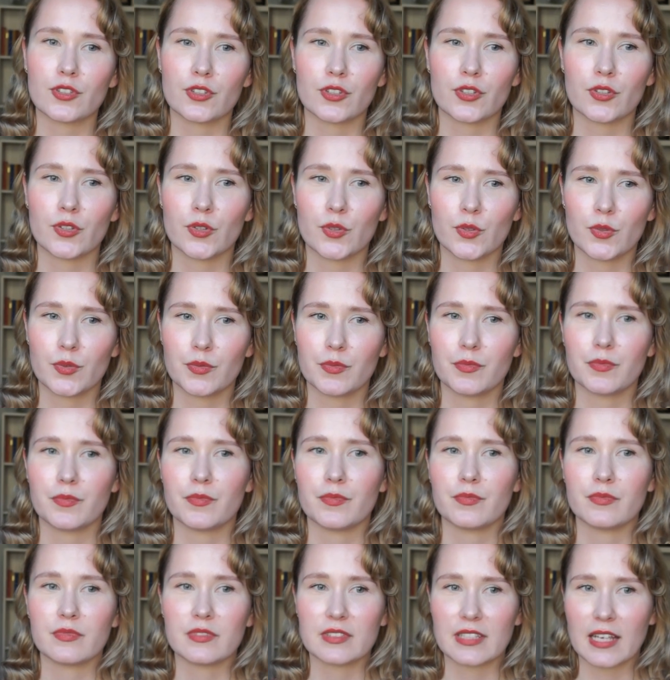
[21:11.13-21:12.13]
to
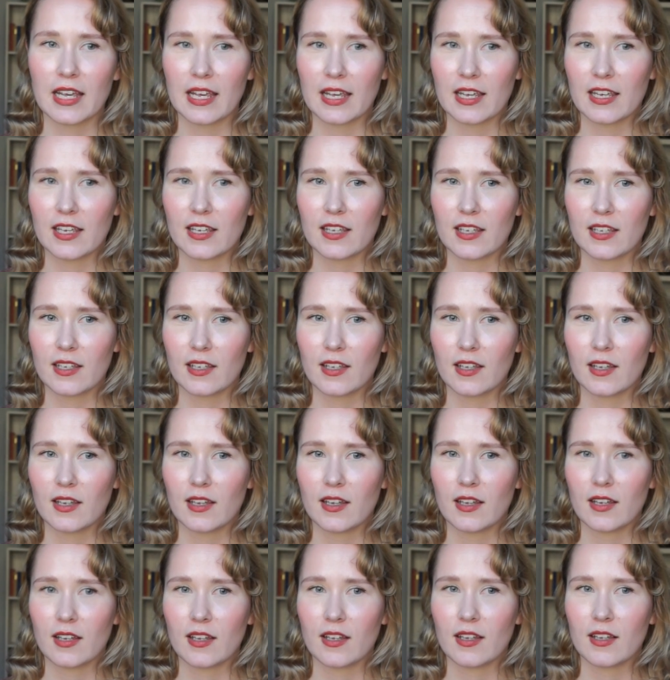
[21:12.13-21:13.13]
take
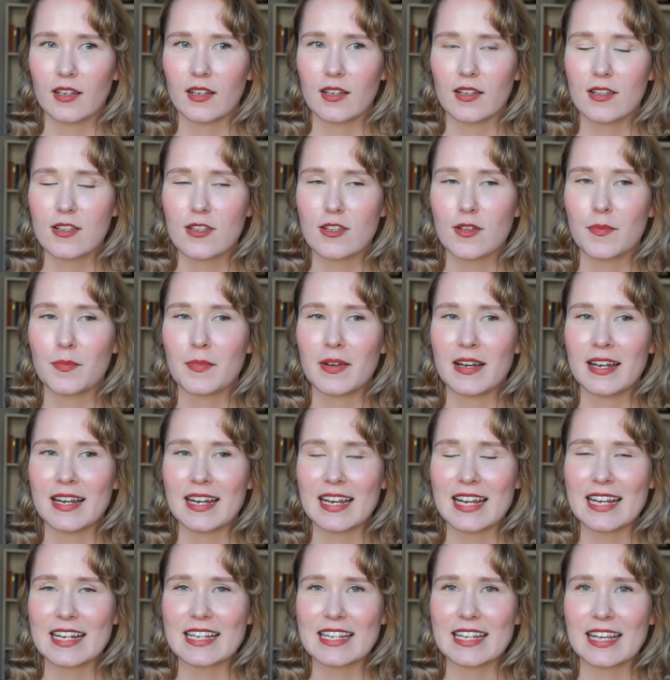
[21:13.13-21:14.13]
some
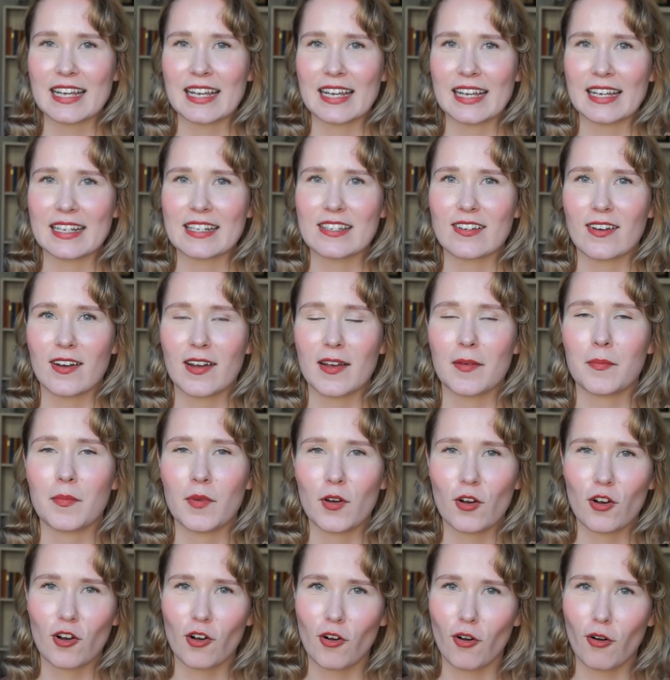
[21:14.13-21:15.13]
knitting
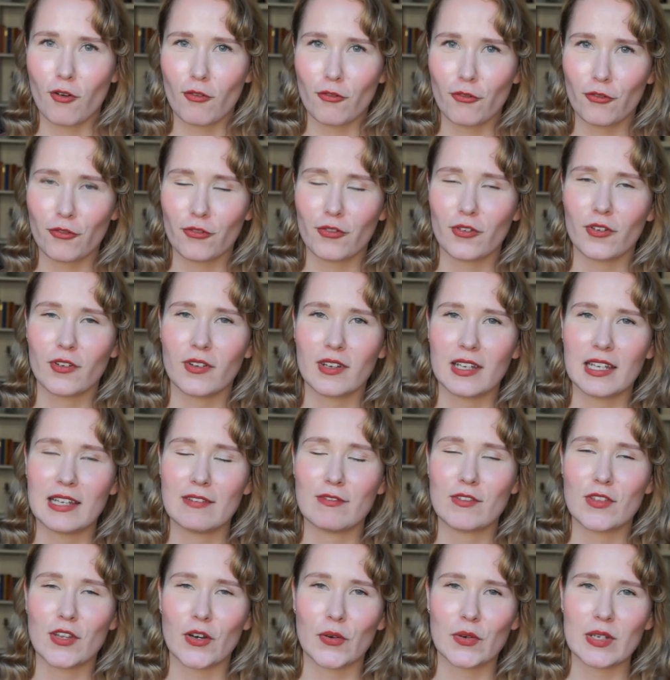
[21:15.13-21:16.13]
time off,
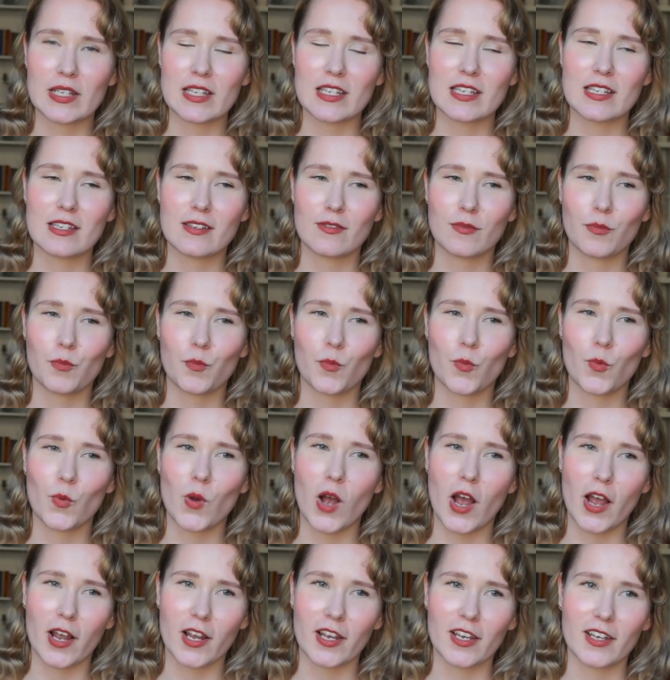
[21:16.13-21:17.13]
even though it's
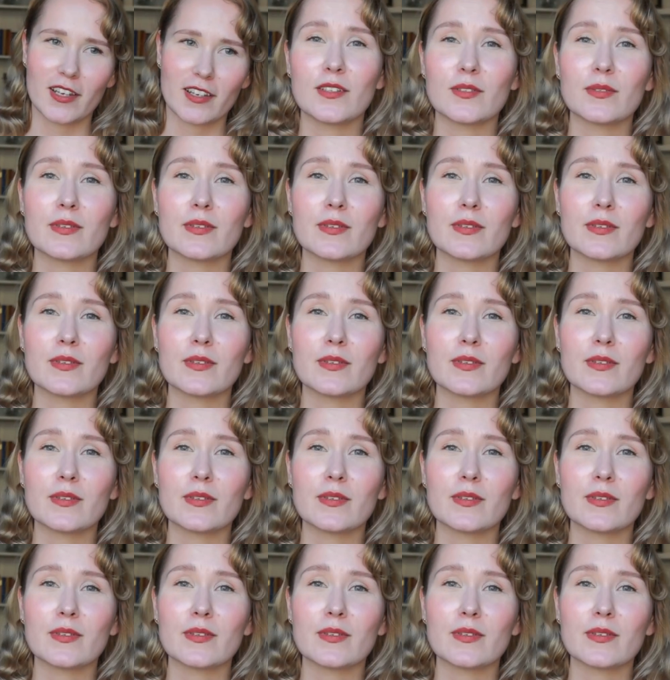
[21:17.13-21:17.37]
work.